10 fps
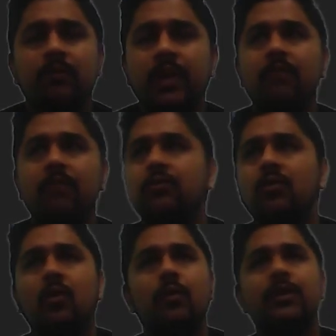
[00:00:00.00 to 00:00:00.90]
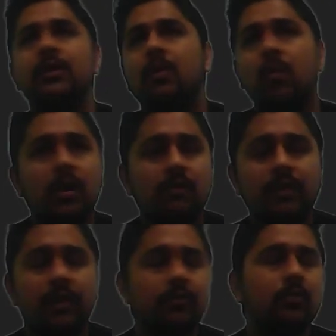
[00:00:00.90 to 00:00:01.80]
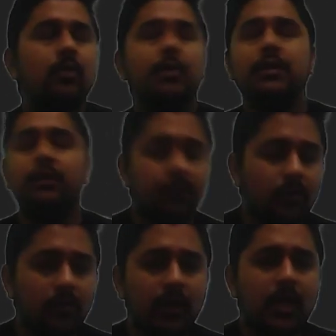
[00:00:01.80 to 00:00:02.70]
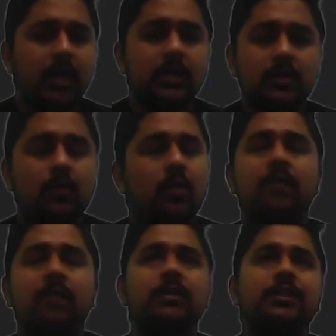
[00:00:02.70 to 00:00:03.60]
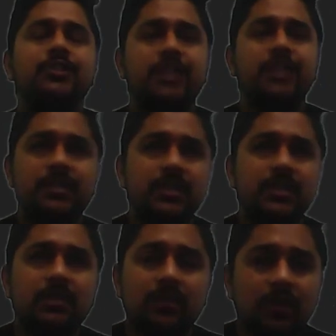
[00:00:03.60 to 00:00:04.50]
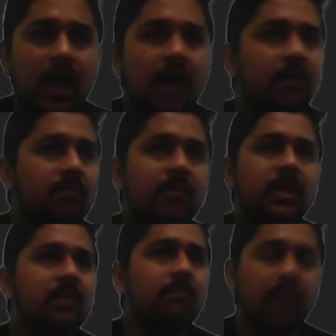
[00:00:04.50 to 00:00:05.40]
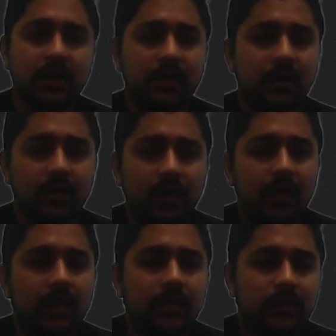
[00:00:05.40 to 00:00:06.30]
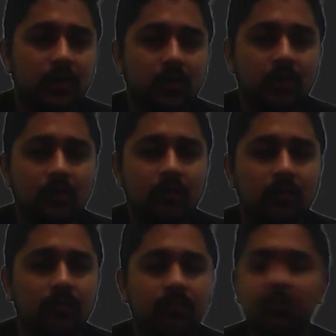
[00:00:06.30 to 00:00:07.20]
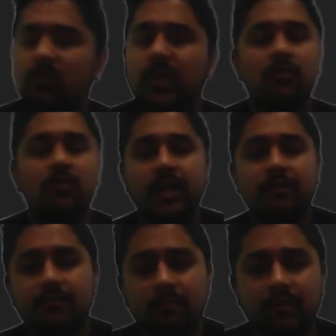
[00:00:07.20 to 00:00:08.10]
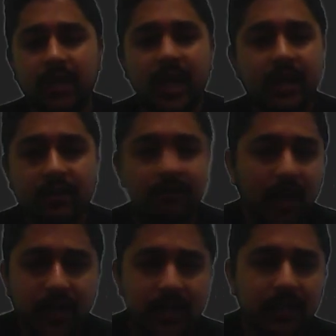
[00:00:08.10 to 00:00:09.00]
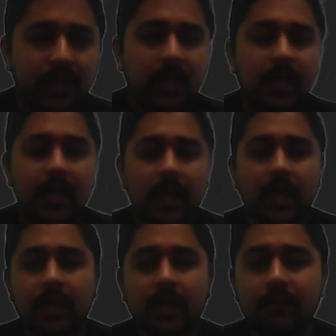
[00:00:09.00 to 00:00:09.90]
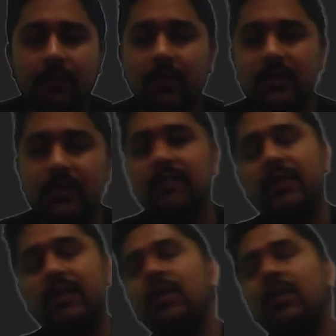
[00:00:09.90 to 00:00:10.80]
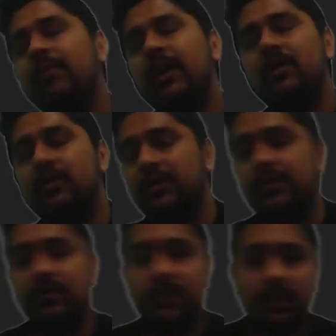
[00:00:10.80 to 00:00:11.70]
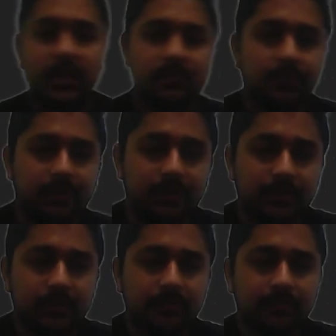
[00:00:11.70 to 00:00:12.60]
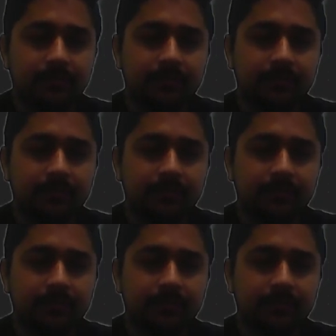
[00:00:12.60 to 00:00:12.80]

we have to go with the world, we have to go with the flow. So whatever the changes are being made, so we have to we identified it and have a positive impact on the user experience.